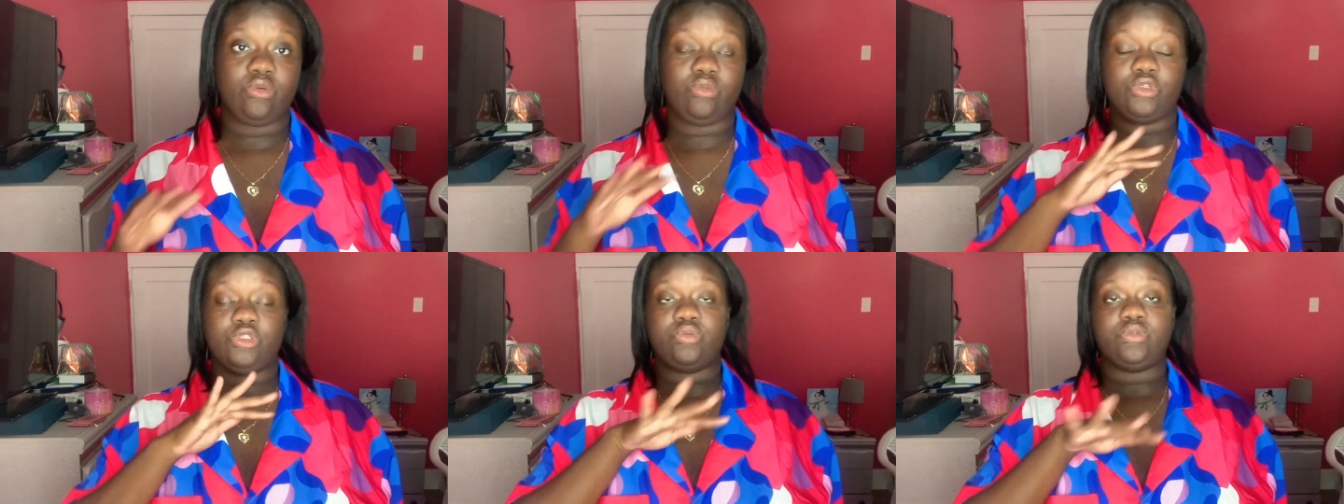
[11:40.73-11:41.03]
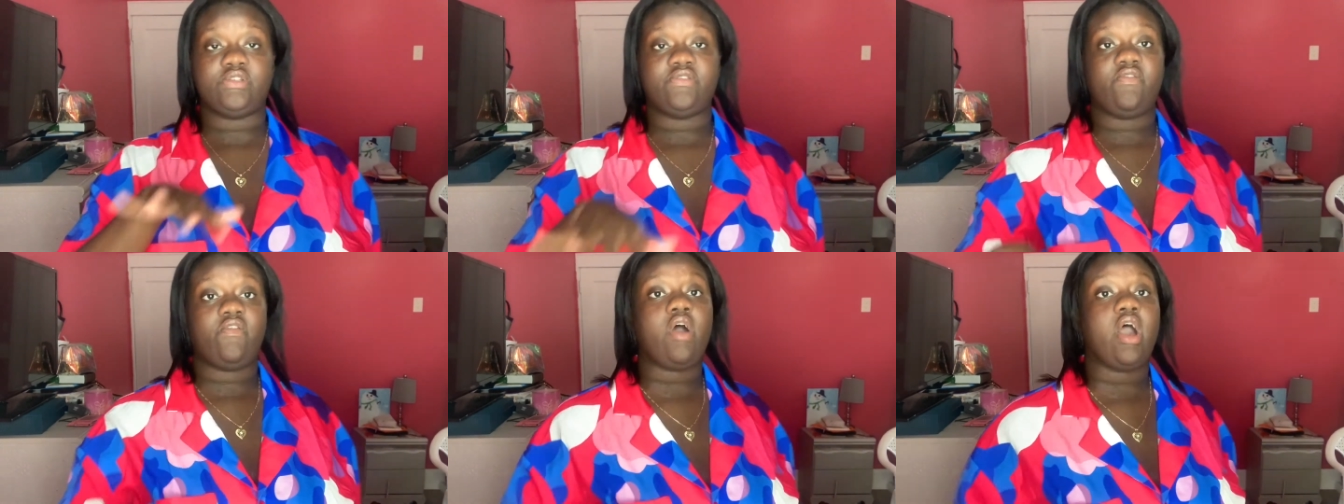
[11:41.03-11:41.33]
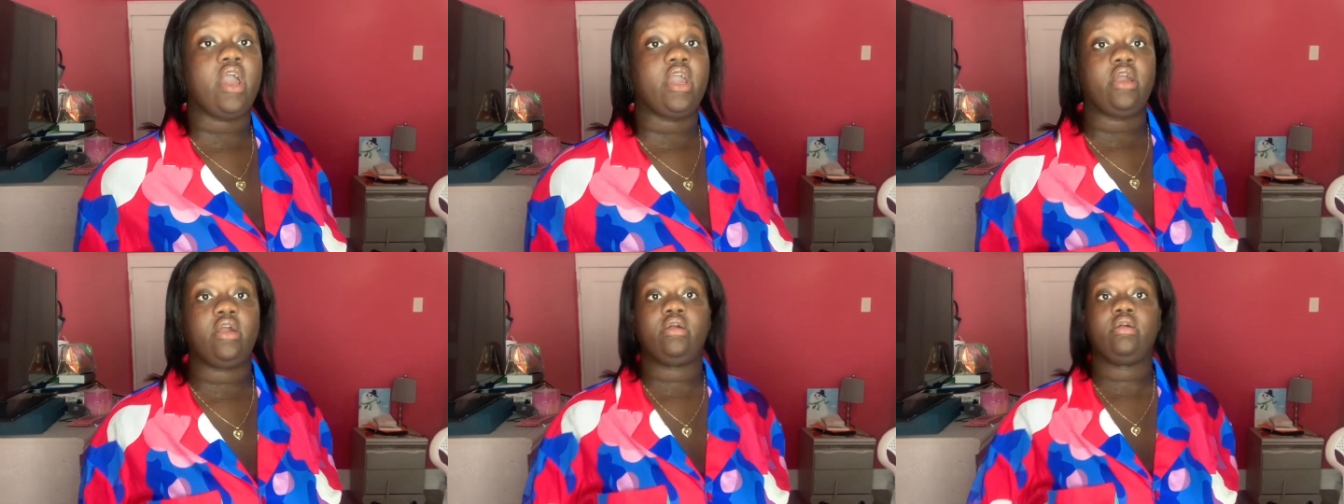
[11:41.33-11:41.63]
which was
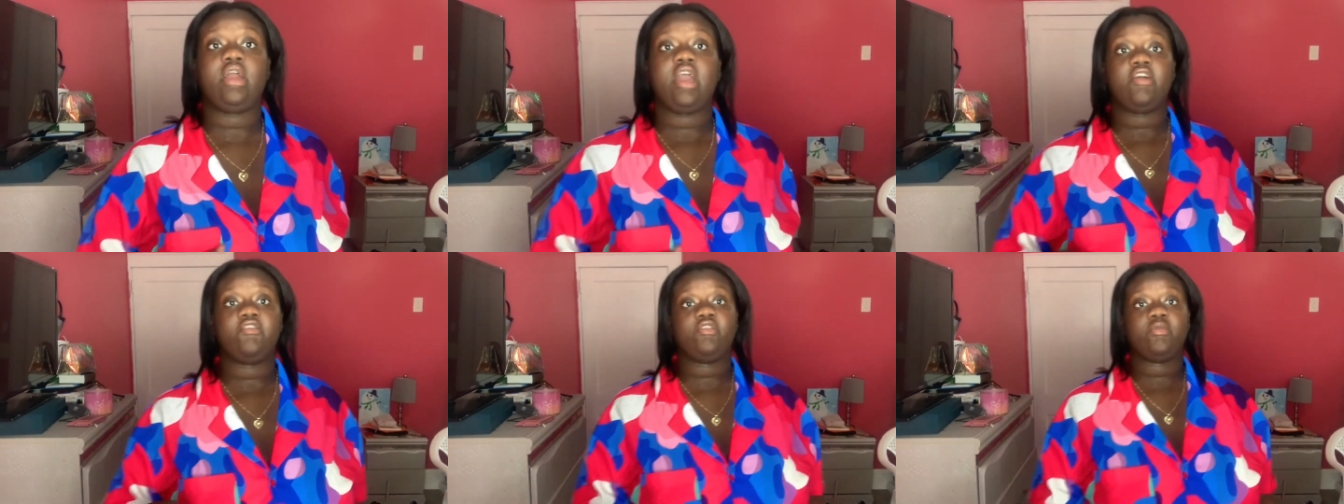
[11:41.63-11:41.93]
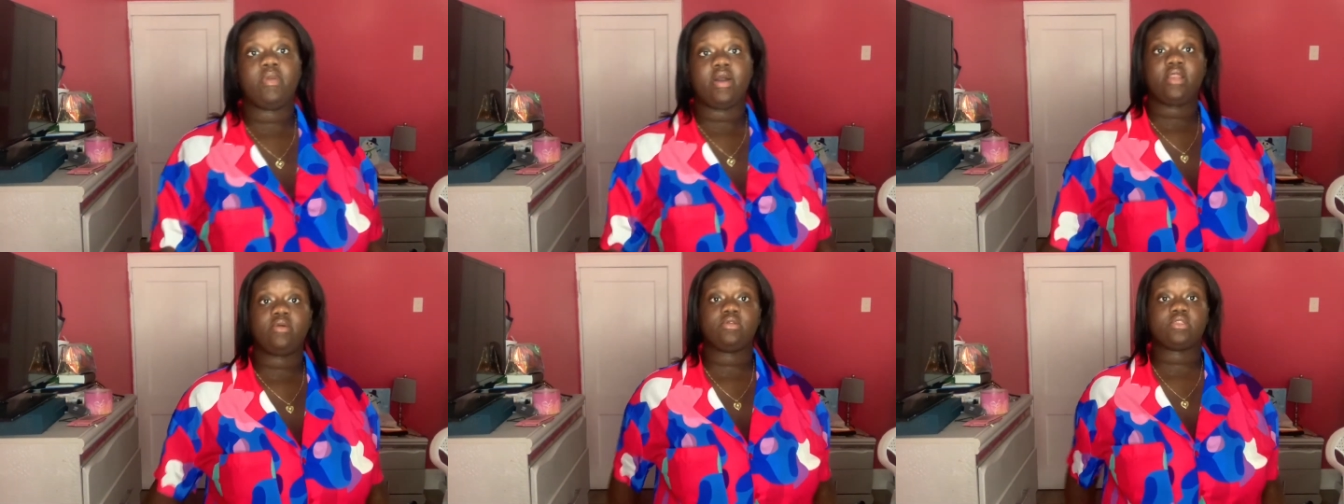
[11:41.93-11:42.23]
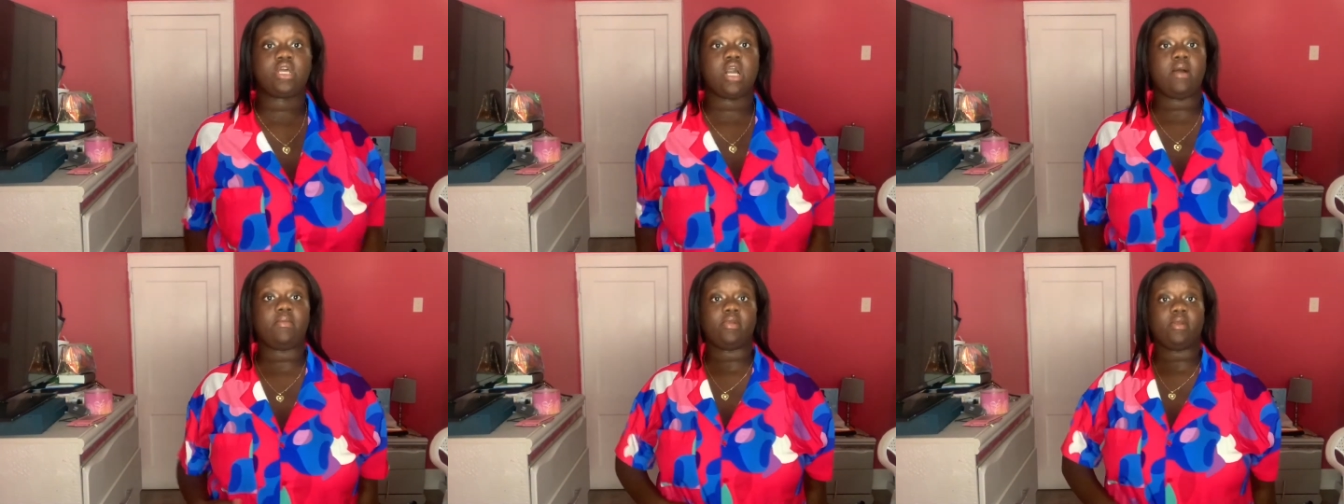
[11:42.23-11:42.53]
fire. Everybody was
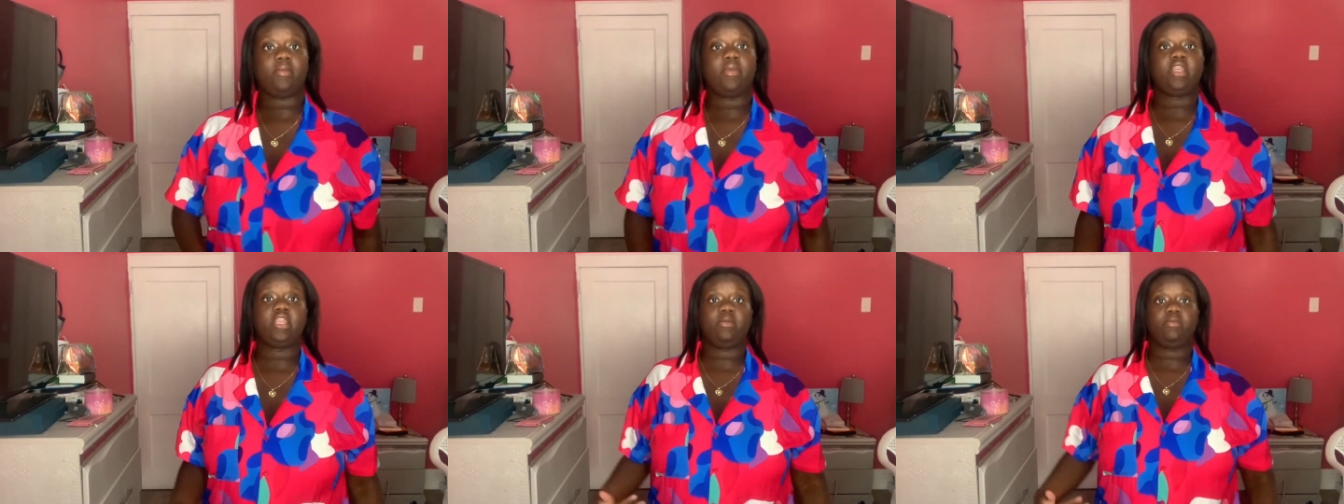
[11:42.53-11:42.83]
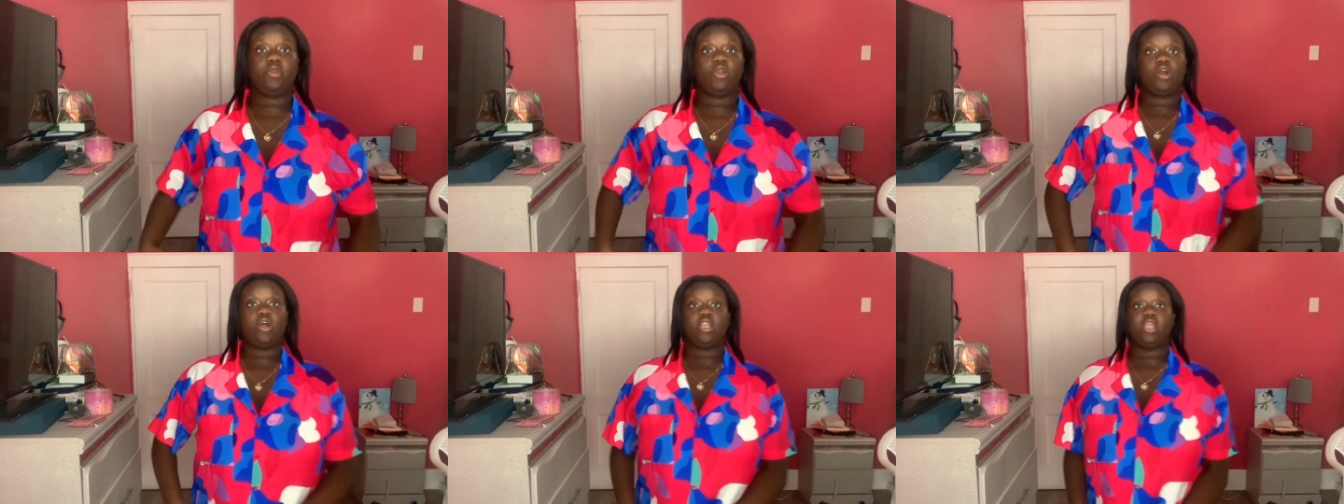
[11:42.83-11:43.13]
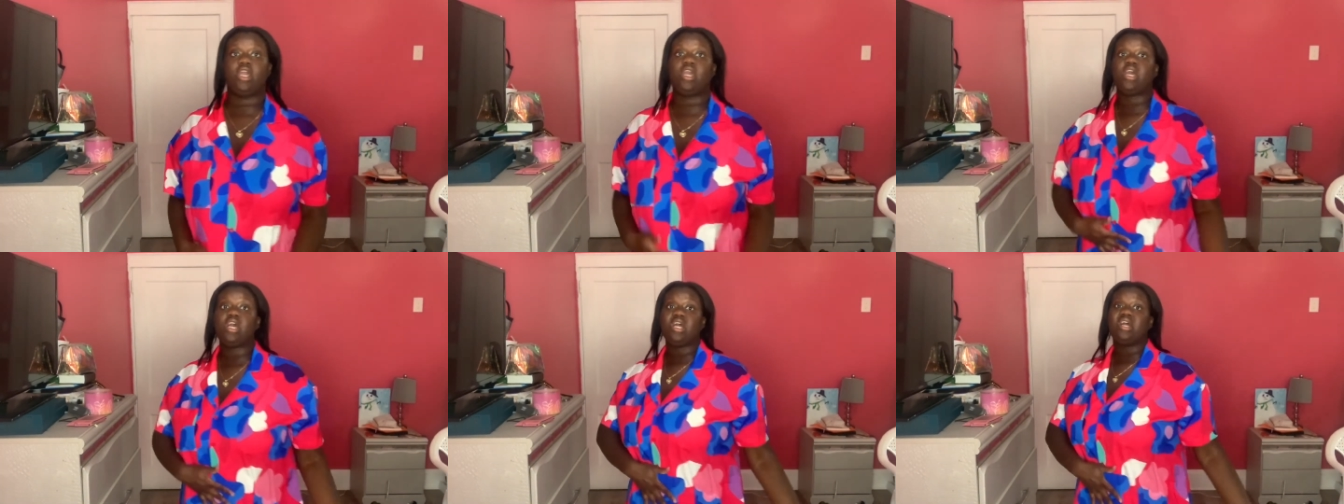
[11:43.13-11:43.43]
complimenting me on it.